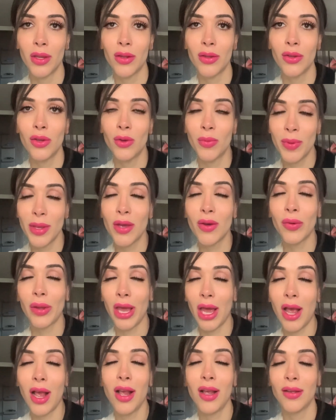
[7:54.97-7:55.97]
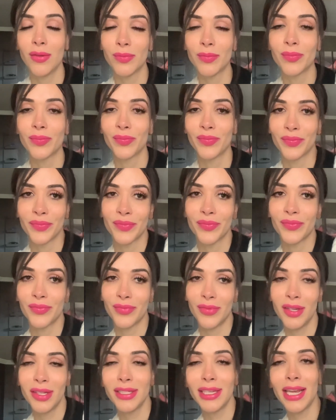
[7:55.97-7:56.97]
You'll be okay.
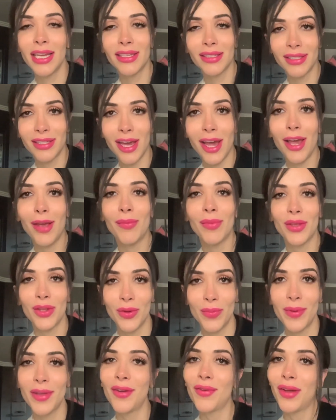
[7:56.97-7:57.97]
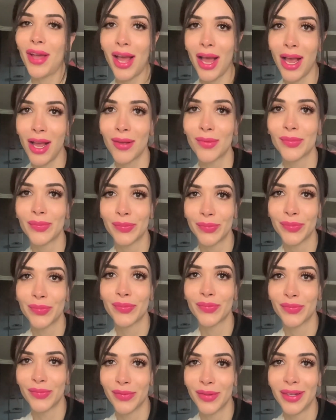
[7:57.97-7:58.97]
It takes time, but you'll be okay.
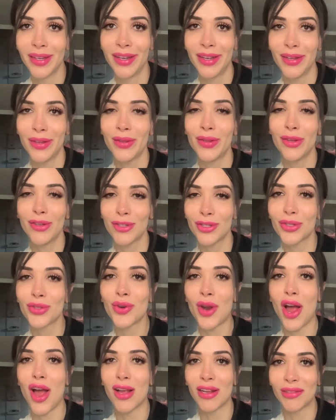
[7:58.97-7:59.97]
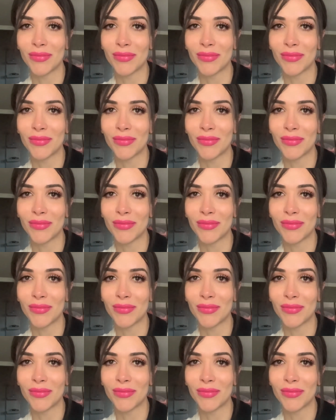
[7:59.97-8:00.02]
You're strong.